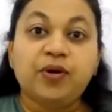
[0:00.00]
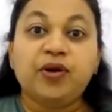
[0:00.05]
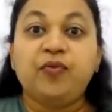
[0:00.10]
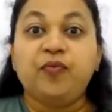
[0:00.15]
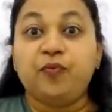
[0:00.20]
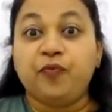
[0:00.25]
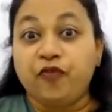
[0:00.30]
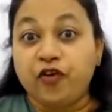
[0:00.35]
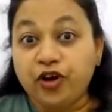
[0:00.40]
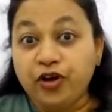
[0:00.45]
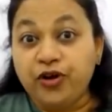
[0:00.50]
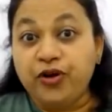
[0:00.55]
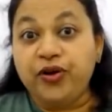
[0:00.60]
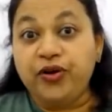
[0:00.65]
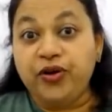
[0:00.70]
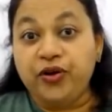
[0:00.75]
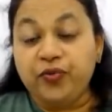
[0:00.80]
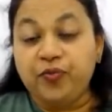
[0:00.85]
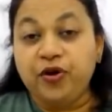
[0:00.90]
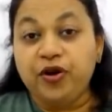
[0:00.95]
But
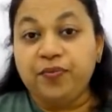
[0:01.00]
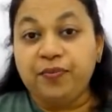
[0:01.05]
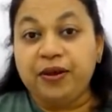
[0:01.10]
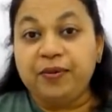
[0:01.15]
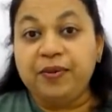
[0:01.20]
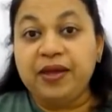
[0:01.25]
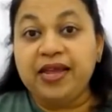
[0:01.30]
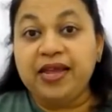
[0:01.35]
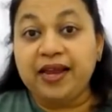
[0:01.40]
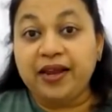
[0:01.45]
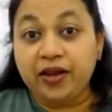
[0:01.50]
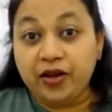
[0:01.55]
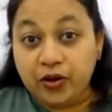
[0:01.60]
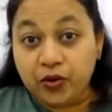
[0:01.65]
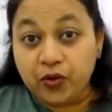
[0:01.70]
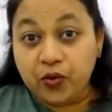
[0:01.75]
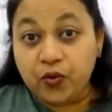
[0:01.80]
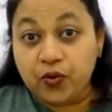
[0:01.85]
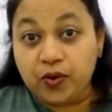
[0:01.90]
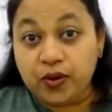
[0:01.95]
what newborn baby can
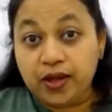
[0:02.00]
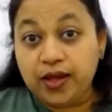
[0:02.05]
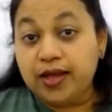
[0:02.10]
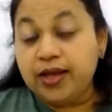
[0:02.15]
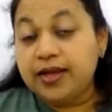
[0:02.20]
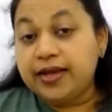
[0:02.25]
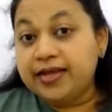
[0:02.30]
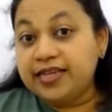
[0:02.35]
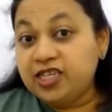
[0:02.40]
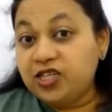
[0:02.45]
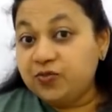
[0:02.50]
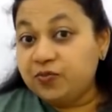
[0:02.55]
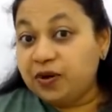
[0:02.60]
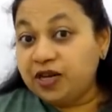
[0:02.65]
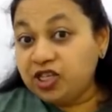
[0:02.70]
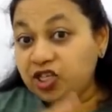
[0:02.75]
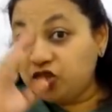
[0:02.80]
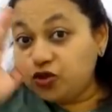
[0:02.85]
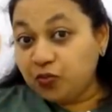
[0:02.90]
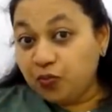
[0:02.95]
do is
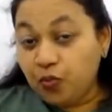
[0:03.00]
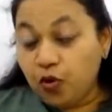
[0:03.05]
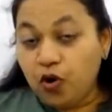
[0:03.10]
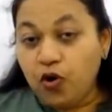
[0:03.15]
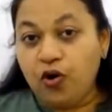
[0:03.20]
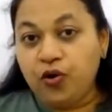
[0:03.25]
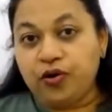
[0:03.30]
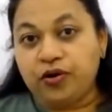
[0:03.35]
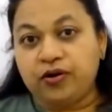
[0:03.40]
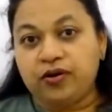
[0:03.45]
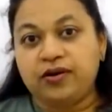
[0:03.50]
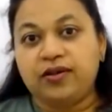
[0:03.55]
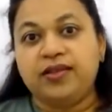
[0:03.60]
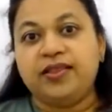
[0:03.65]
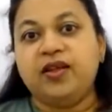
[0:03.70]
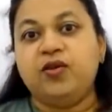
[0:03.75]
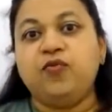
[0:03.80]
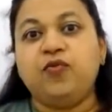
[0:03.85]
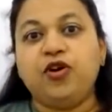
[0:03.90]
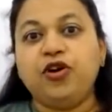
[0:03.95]
much more
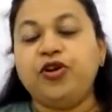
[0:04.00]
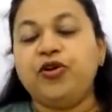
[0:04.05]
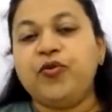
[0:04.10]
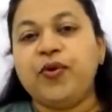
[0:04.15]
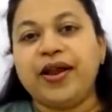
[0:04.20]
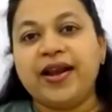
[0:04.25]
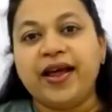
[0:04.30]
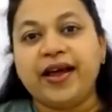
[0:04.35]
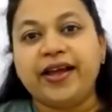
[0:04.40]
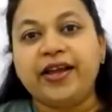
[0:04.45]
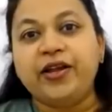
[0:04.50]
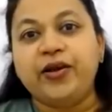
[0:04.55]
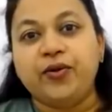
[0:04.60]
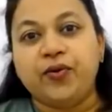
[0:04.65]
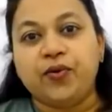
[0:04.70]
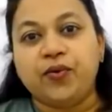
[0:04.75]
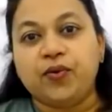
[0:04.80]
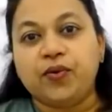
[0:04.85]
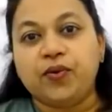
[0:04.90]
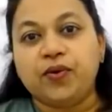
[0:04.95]
than what you and I
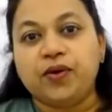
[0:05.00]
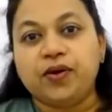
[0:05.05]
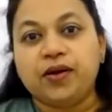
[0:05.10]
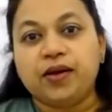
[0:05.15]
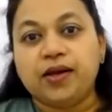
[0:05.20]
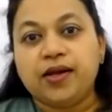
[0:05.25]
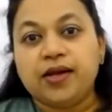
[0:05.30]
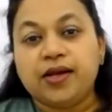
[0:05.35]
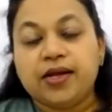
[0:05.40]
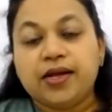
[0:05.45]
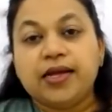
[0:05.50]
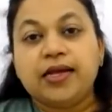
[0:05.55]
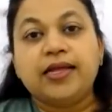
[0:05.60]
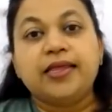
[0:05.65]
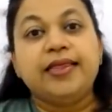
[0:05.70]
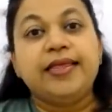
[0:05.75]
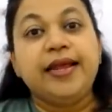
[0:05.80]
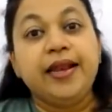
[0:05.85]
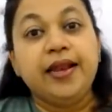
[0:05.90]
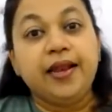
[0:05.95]
do.
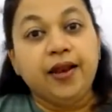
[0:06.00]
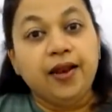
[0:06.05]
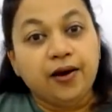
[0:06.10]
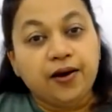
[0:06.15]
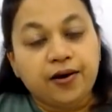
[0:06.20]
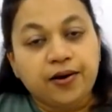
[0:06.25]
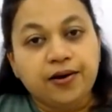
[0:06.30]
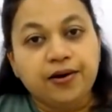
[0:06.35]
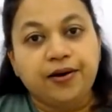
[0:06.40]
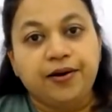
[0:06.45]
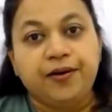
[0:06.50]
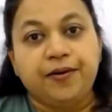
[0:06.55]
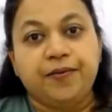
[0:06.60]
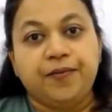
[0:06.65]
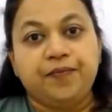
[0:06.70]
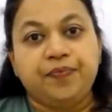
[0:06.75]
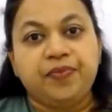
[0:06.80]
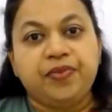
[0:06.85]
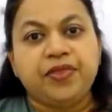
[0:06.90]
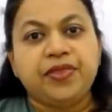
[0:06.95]
They learn.
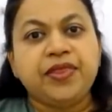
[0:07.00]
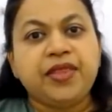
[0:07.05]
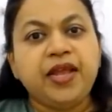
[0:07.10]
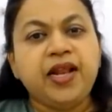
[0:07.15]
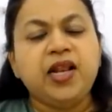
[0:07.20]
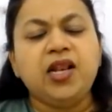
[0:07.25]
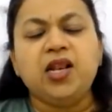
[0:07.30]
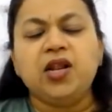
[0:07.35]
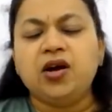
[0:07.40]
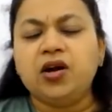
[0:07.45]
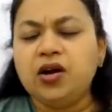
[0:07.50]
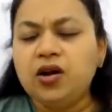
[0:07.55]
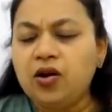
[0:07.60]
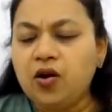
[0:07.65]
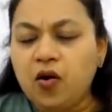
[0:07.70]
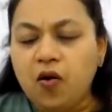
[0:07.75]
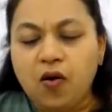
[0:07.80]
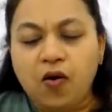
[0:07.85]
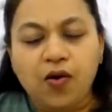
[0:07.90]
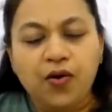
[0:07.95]
They
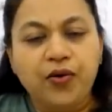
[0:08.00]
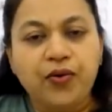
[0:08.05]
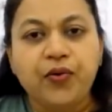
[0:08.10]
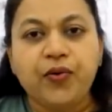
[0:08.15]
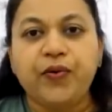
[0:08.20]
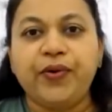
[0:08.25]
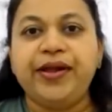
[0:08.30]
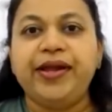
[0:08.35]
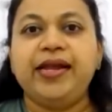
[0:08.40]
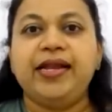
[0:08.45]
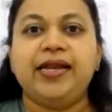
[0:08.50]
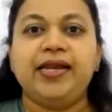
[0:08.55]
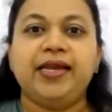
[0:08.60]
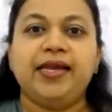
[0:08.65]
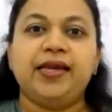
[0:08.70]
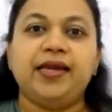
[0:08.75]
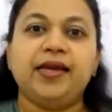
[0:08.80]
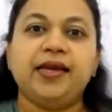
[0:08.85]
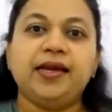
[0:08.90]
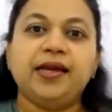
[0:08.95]
learn
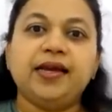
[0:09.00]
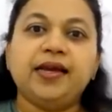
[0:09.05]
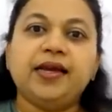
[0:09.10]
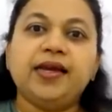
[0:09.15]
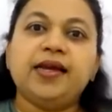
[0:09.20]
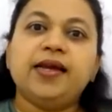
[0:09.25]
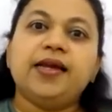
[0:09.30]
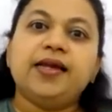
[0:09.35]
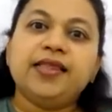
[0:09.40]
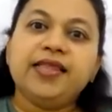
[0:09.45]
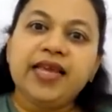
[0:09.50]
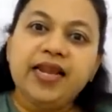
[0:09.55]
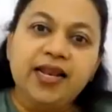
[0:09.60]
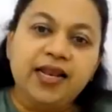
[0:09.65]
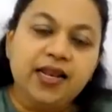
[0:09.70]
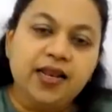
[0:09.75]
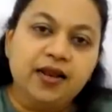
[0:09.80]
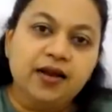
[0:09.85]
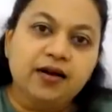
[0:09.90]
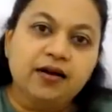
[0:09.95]
ongoingly.
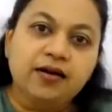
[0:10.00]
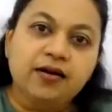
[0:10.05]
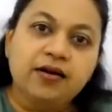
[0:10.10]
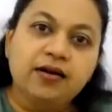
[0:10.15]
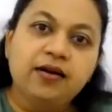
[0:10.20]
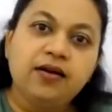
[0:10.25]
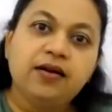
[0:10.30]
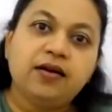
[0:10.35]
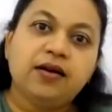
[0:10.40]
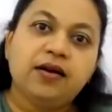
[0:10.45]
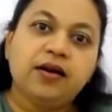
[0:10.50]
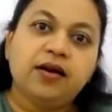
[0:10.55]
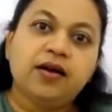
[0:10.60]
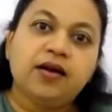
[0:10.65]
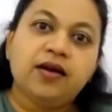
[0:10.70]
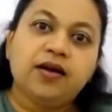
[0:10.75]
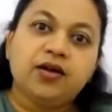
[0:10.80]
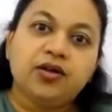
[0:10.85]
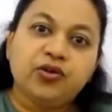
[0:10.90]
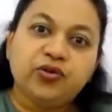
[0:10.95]
They learn
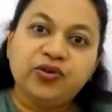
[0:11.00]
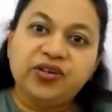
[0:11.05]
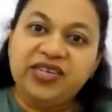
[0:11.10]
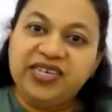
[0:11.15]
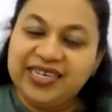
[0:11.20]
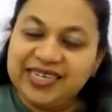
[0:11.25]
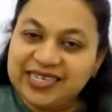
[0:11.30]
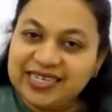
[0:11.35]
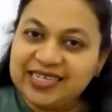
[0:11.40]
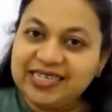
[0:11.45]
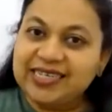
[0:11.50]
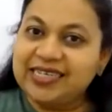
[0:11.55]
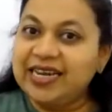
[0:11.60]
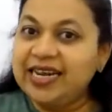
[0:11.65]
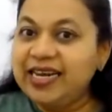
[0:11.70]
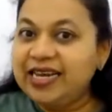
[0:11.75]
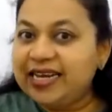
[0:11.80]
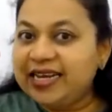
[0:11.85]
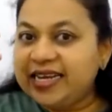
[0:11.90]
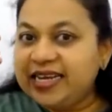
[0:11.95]
to
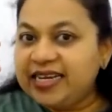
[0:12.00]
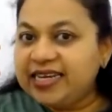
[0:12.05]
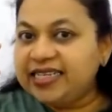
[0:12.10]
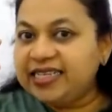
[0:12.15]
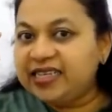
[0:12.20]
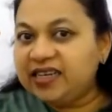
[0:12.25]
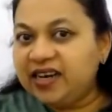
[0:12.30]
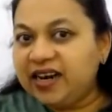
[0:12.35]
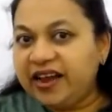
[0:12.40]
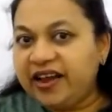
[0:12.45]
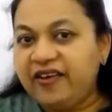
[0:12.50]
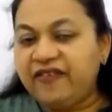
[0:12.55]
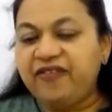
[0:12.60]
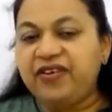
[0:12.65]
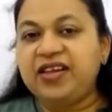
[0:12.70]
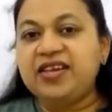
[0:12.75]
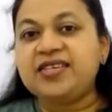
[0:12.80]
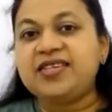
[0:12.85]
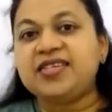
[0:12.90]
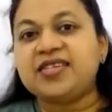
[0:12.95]
distinct each and
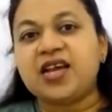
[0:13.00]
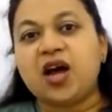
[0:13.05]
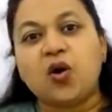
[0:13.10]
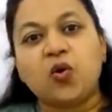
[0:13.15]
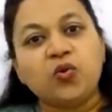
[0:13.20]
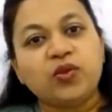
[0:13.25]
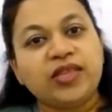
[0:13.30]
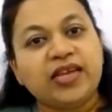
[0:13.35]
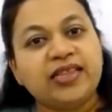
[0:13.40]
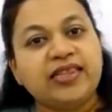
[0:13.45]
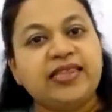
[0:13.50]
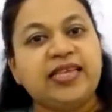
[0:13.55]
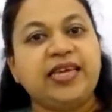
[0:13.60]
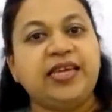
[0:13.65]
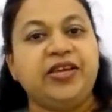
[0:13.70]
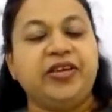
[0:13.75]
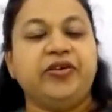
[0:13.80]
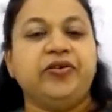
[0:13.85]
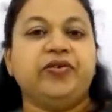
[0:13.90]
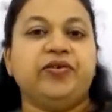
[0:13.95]
every sound that they
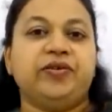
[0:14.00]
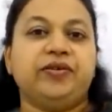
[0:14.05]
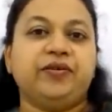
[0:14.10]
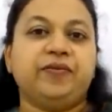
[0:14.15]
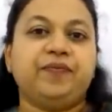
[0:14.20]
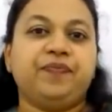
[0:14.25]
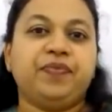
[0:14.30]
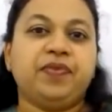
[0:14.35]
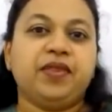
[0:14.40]
hear.